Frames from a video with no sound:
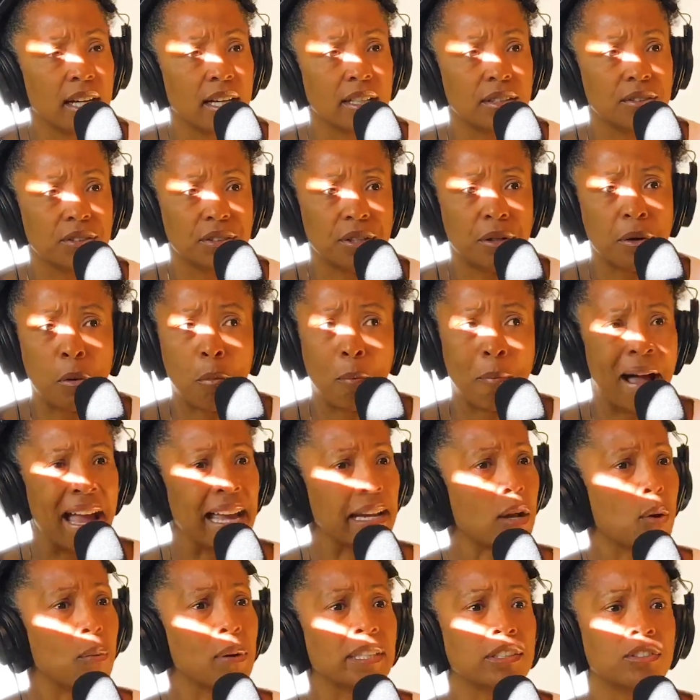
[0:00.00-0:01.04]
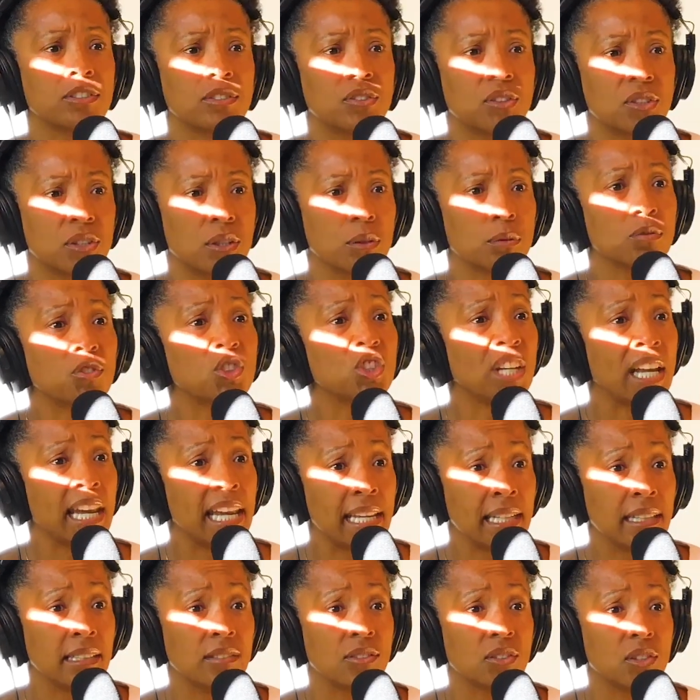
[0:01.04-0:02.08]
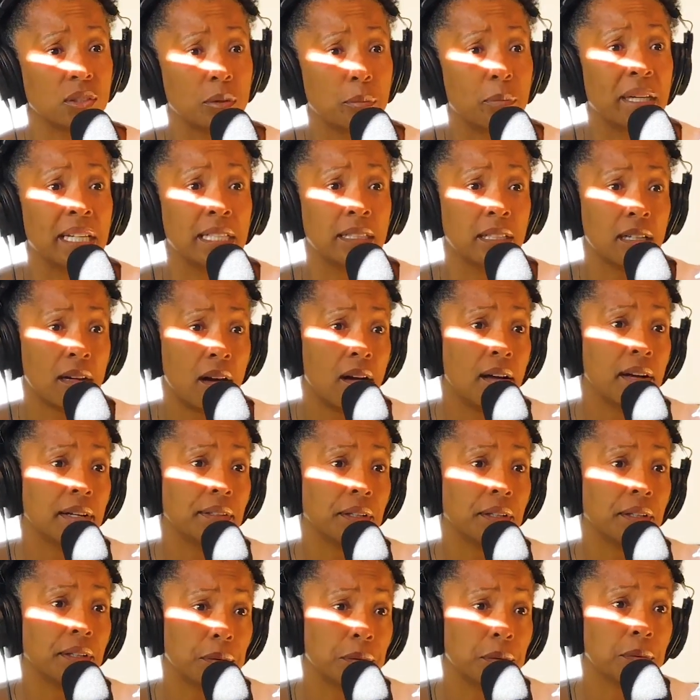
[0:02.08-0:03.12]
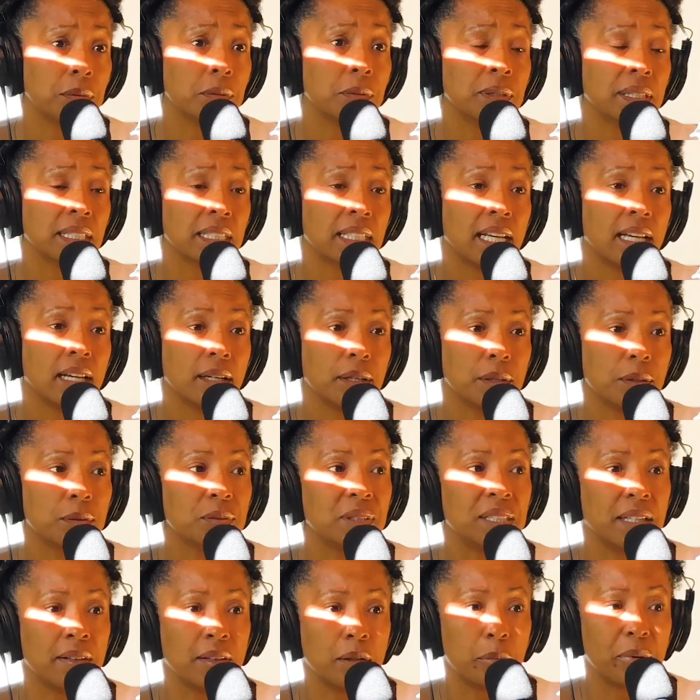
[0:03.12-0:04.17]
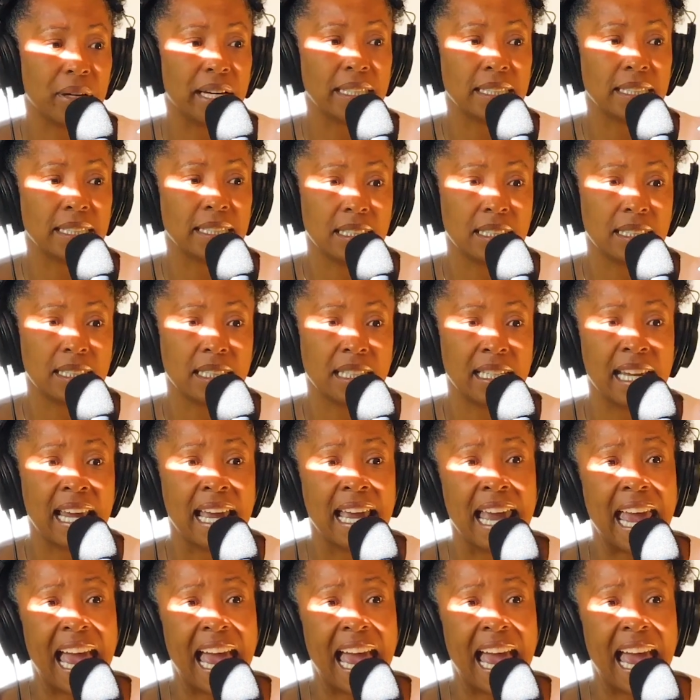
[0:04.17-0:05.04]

So my questions don't change depending on who's in the presidency.